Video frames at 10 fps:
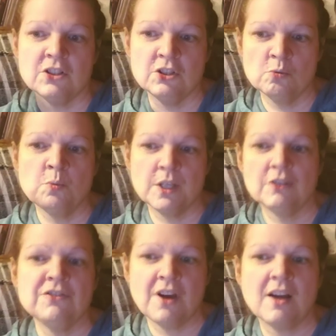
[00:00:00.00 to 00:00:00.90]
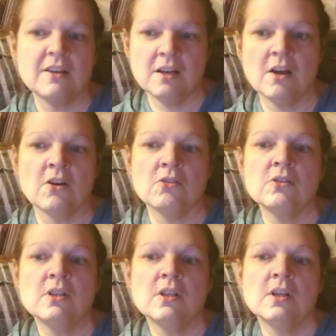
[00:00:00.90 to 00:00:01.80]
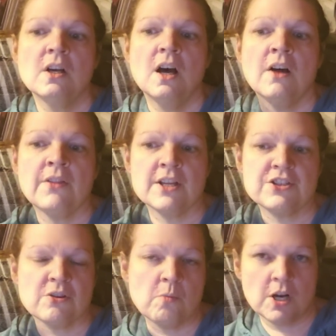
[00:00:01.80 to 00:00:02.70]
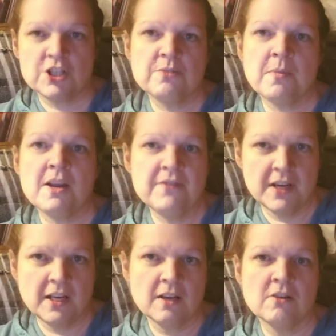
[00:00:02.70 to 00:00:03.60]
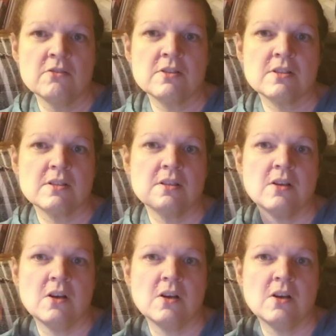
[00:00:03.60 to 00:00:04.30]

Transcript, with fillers: You will not know unless you're watching my videos